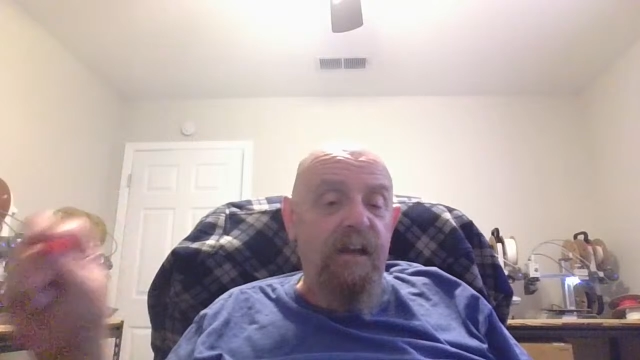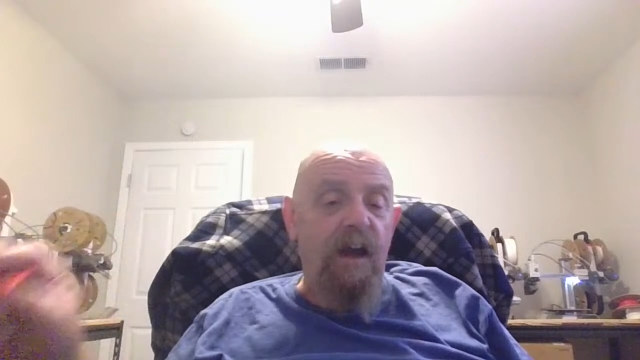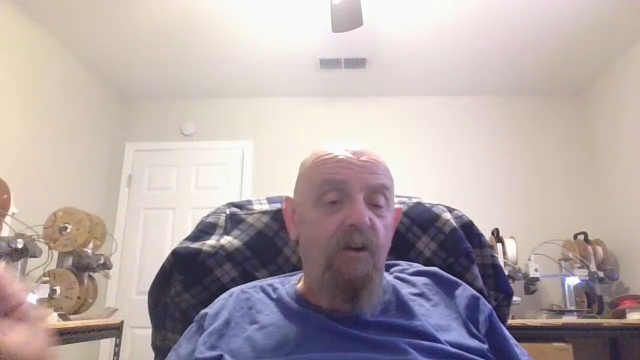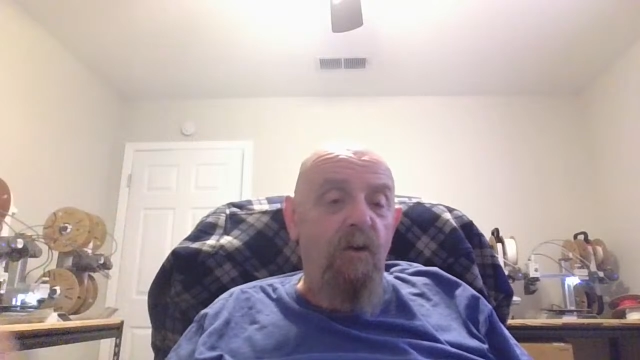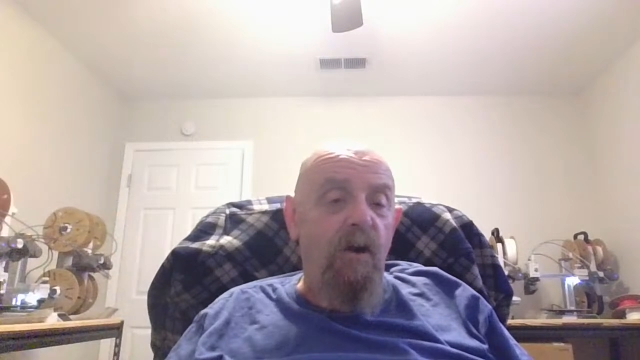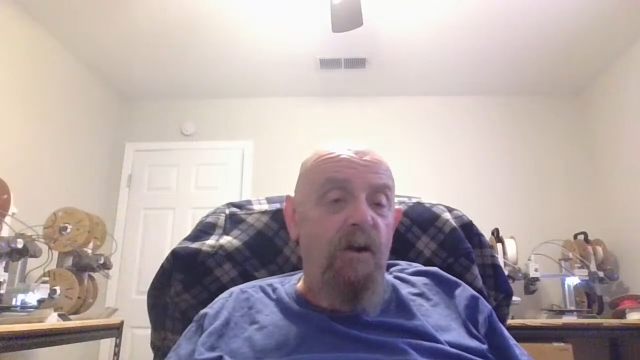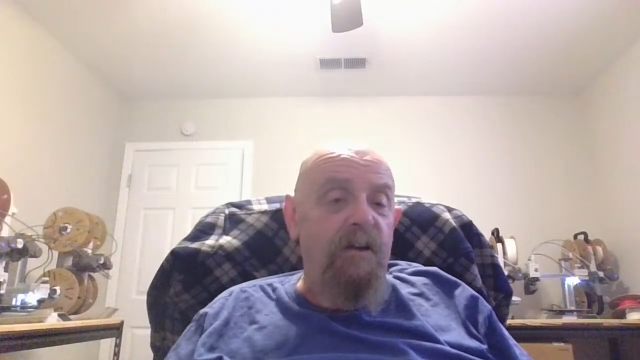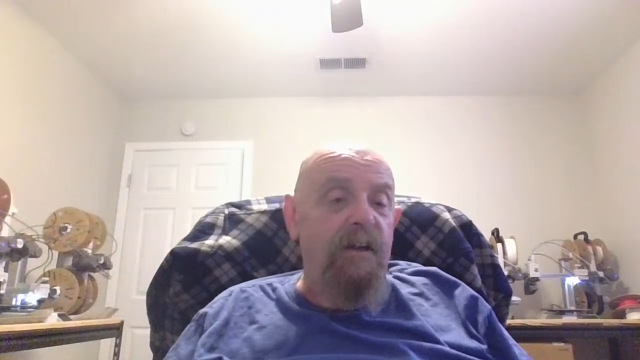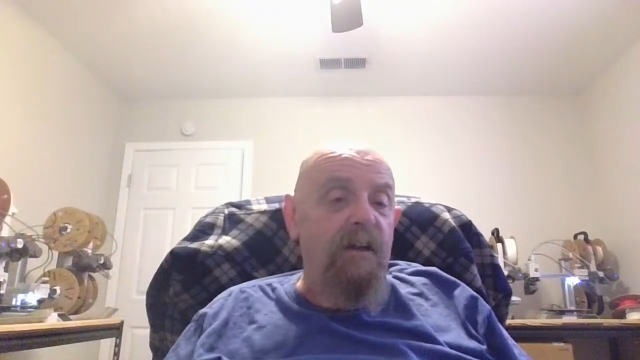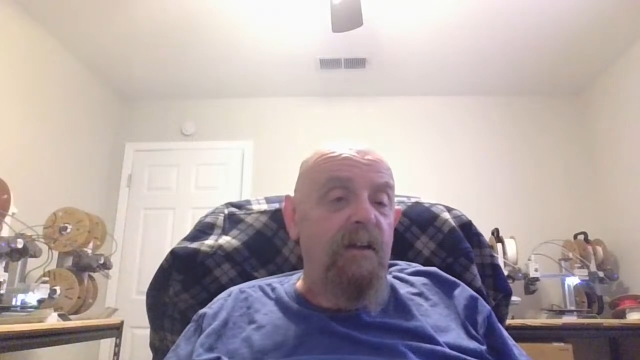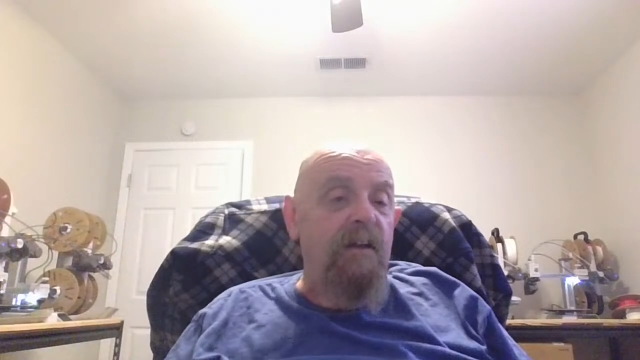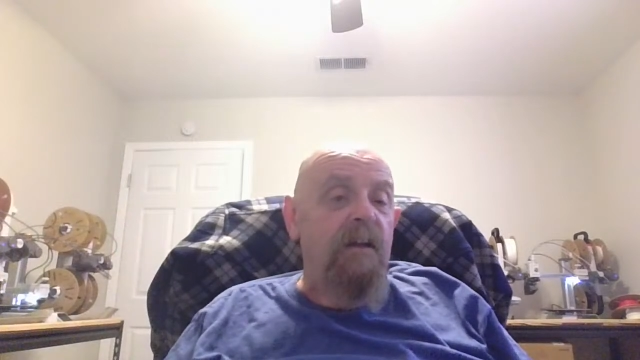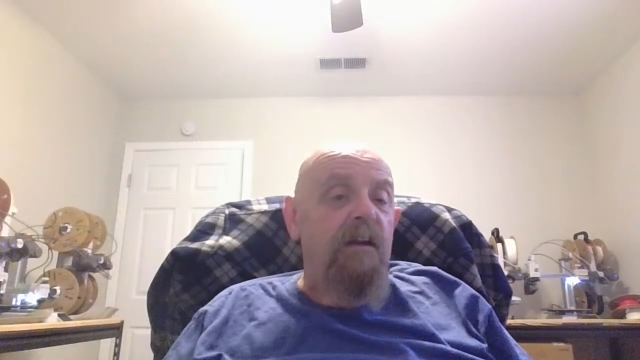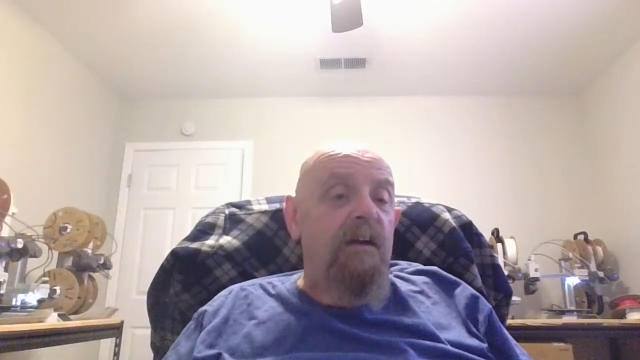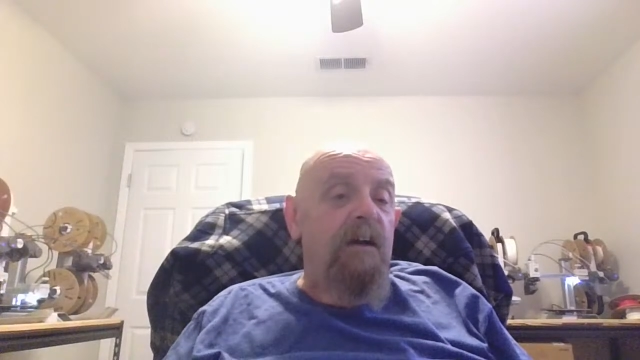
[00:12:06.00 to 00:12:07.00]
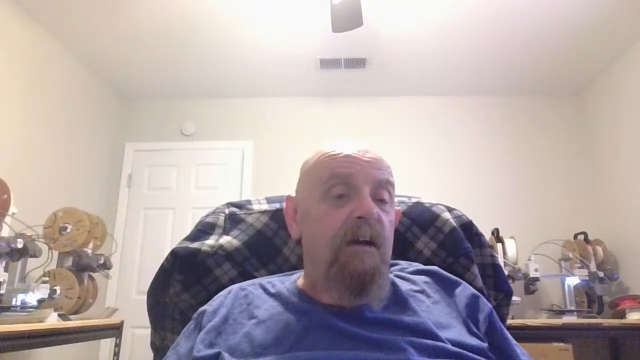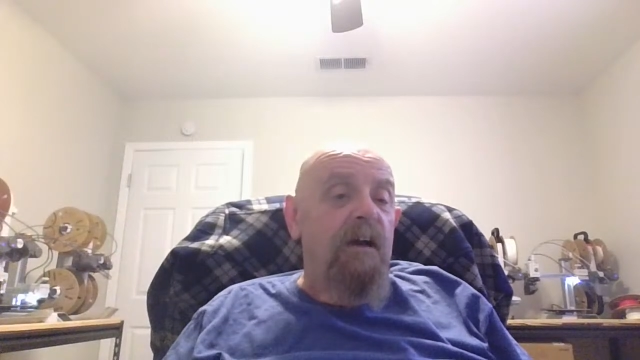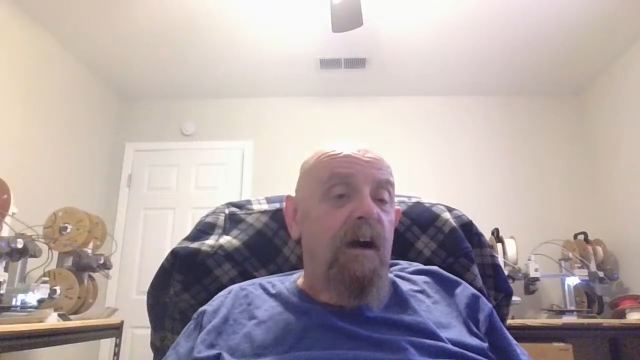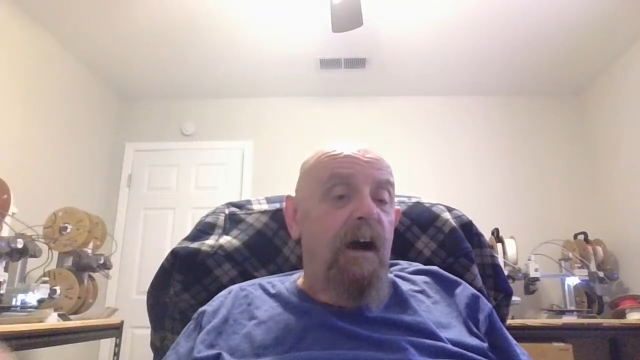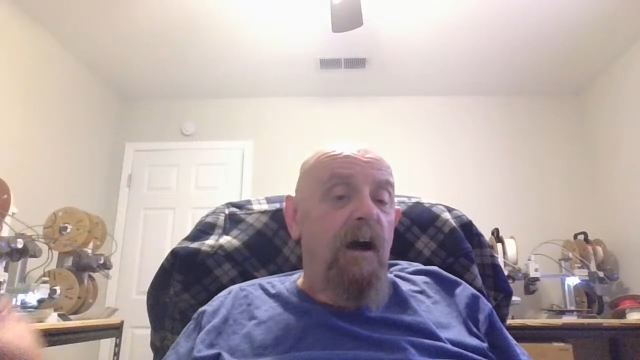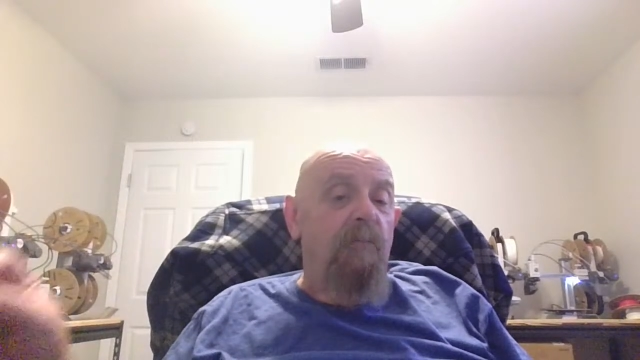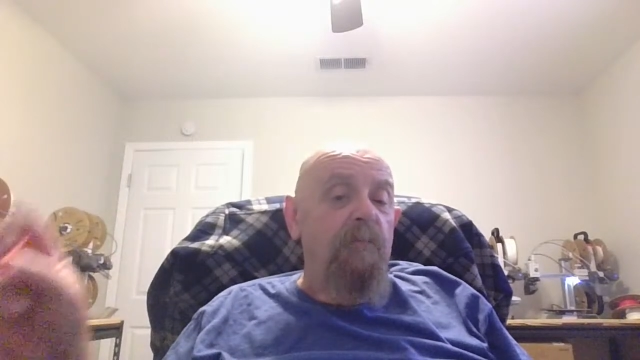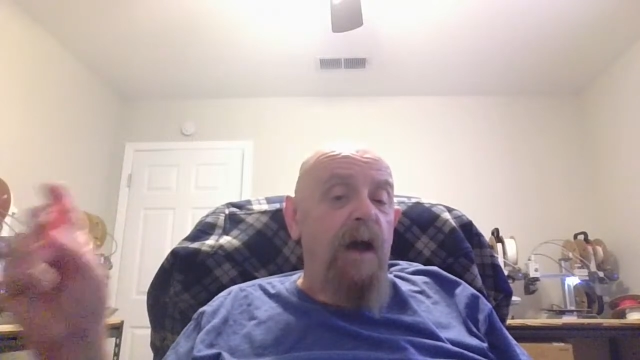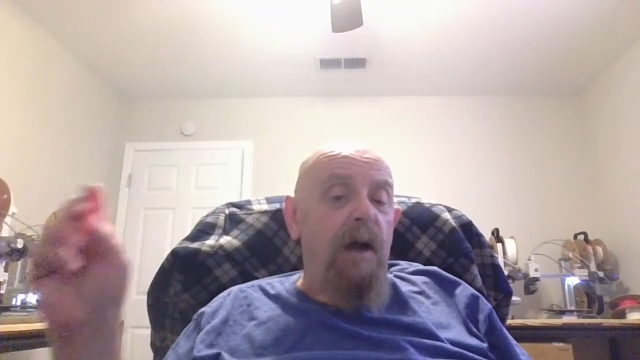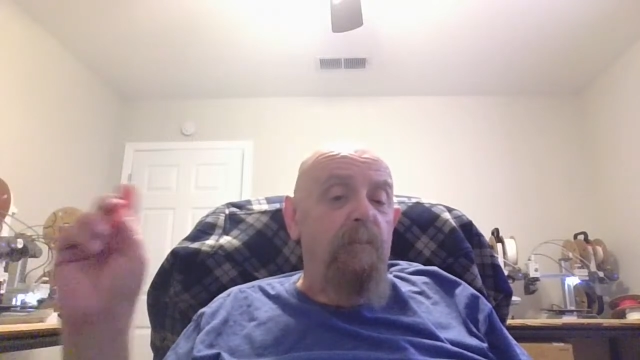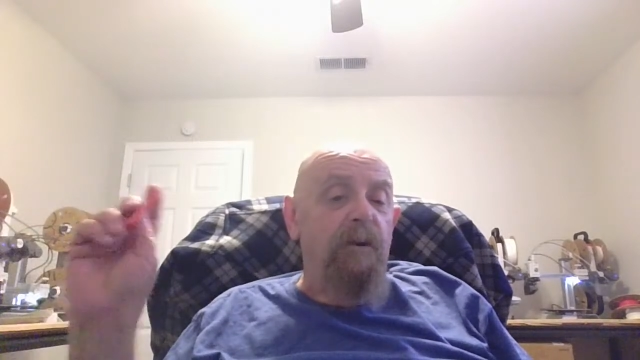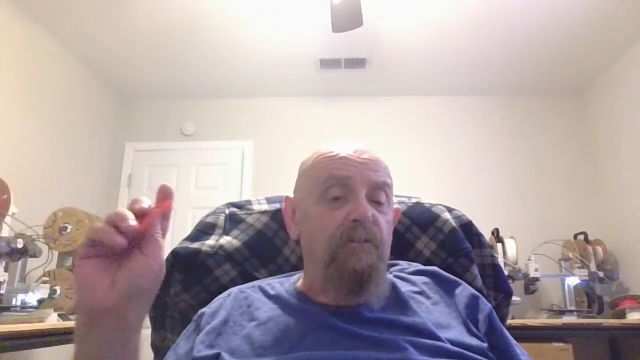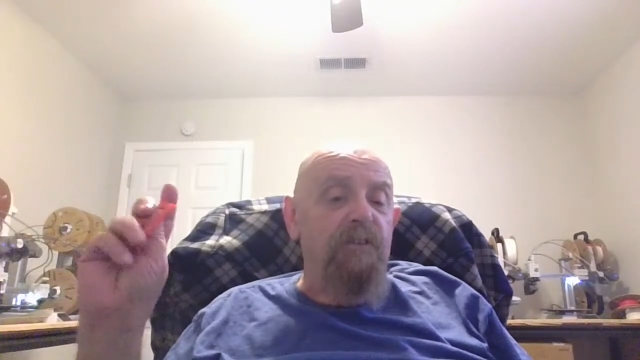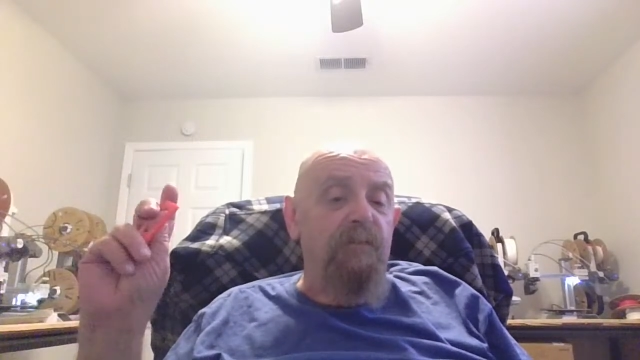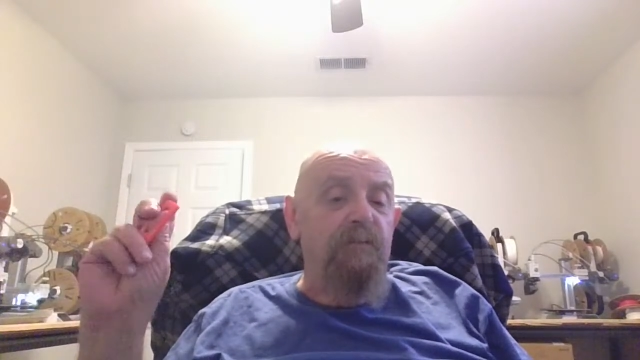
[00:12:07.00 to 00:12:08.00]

how are you? How much